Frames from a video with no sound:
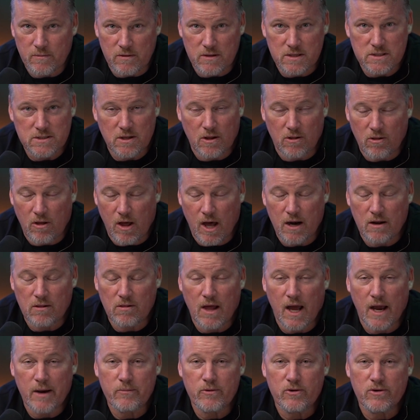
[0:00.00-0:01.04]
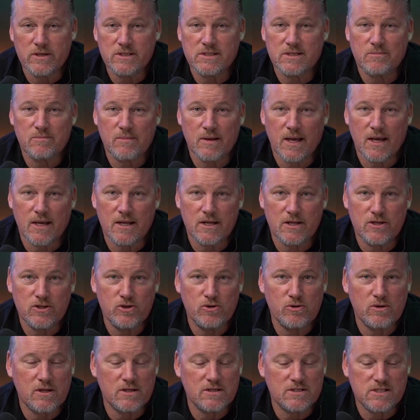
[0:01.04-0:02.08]
There's a lot of libraries in Maine, and
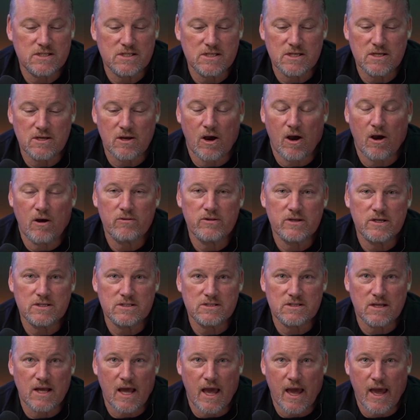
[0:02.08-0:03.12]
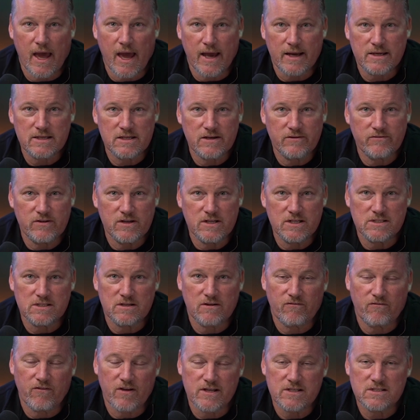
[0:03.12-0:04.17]
you can see all these activities
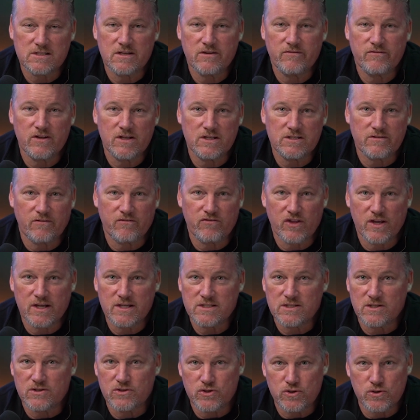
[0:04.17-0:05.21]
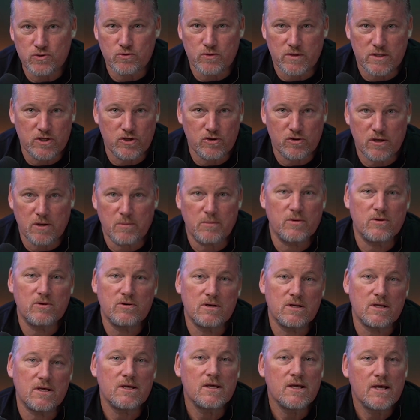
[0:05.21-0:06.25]
and festivities of things to do in your
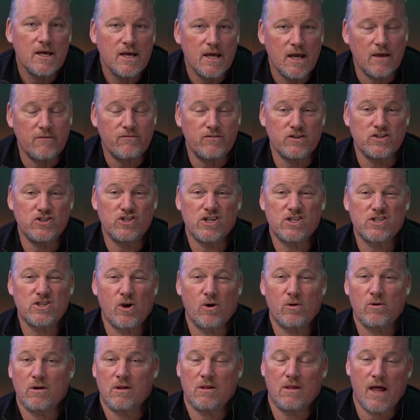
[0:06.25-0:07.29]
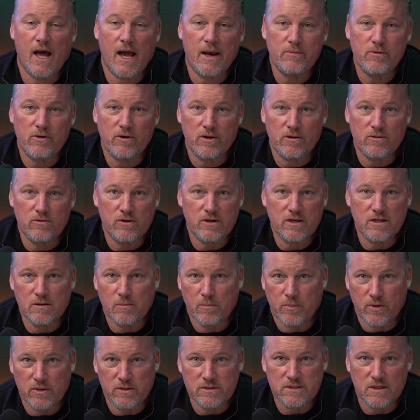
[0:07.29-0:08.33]
community. If you just go to the library and look at the
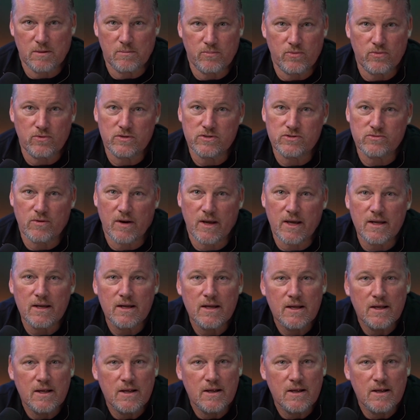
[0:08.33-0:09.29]
bulletin boards, right?